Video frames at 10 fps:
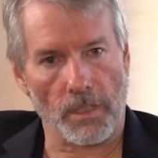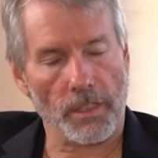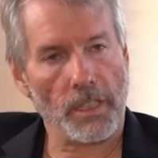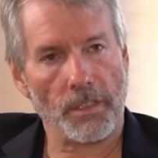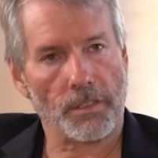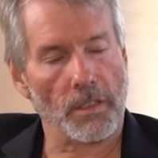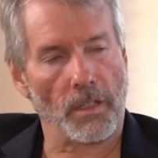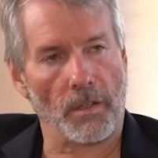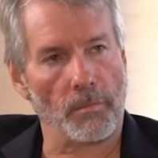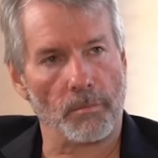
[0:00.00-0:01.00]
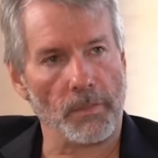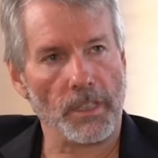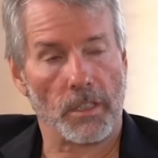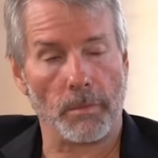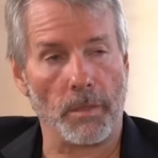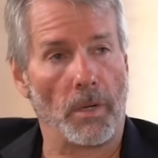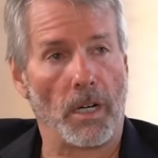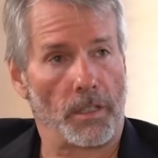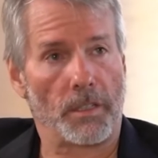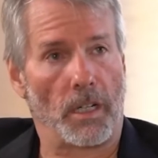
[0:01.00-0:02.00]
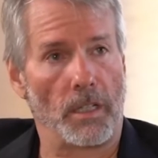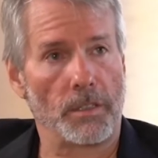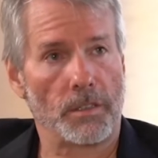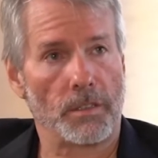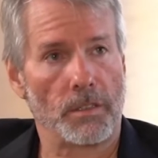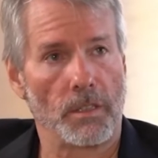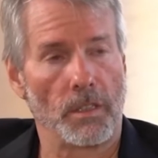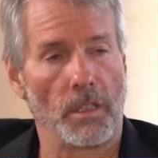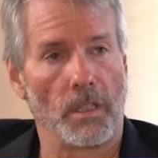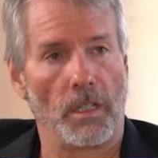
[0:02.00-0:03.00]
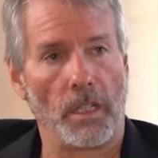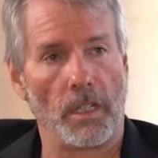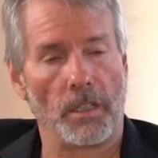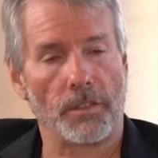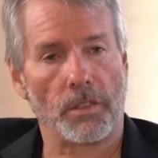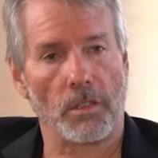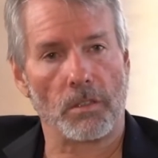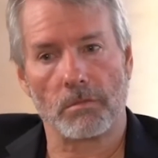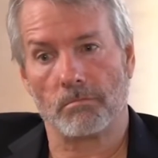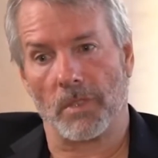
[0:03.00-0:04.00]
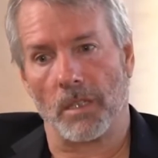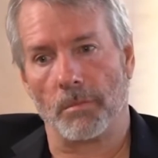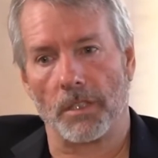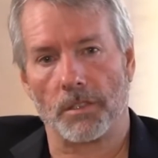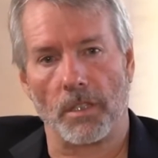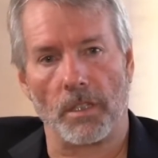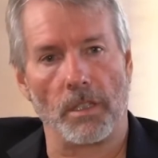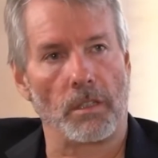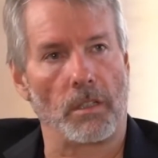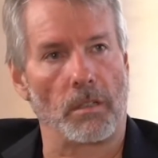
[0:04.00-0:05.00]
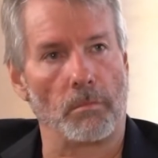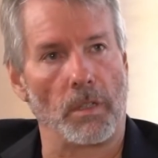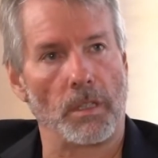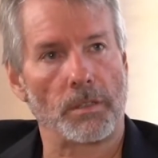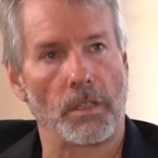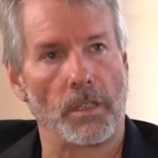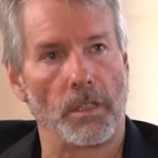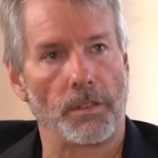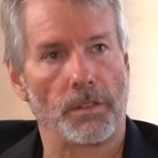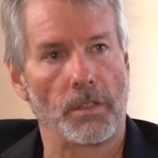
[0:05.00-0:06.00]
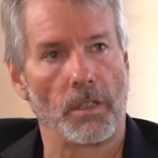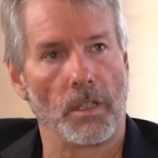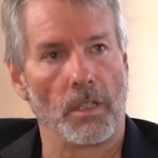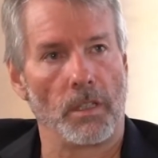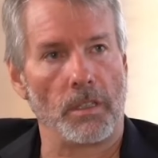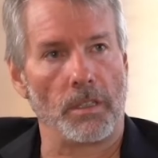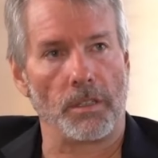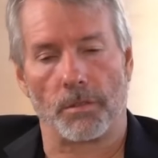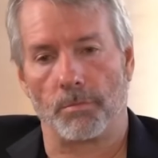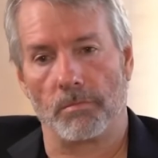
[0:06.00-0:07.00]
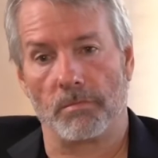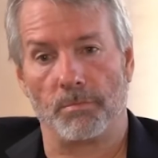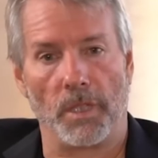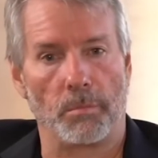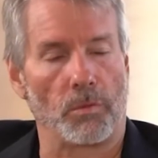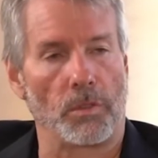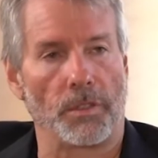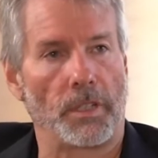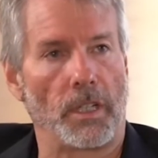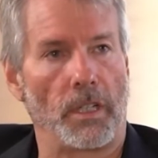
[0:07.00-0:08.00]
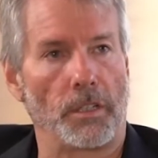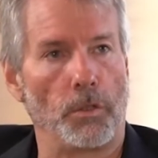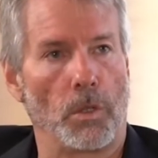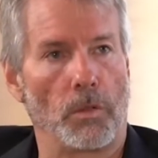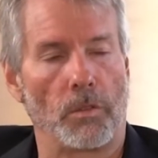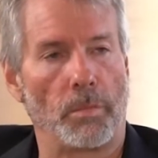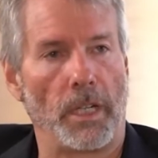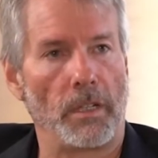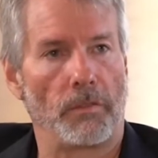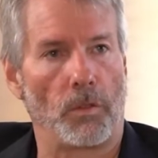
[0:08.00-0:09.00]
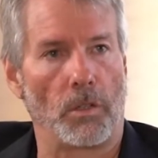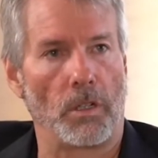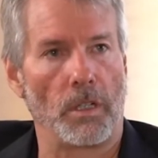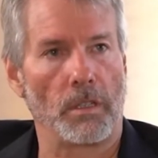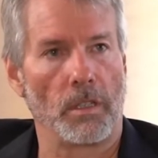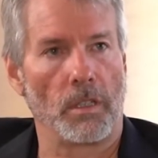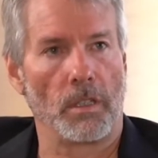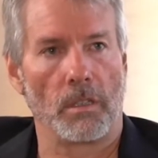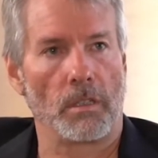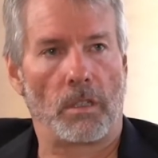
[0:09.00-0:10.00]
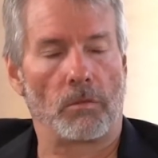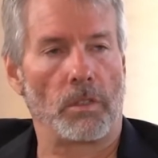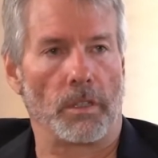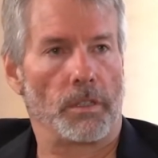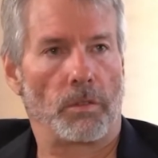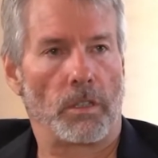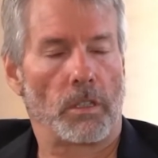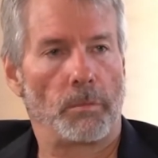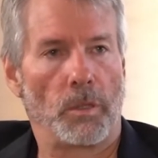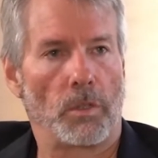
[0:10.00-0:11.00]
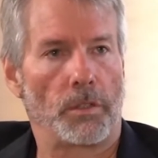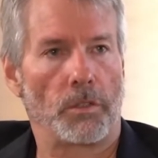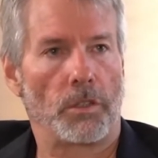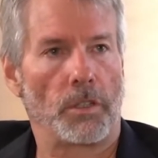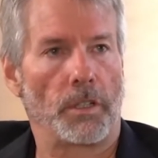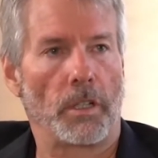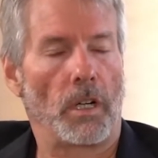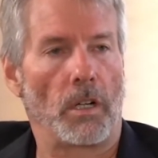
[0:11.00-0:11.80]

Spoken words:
needs to be monetized. And so my message to Elon Musk is people are saying you overpaid for it. Not really. Twitter could be worth $1 trillion.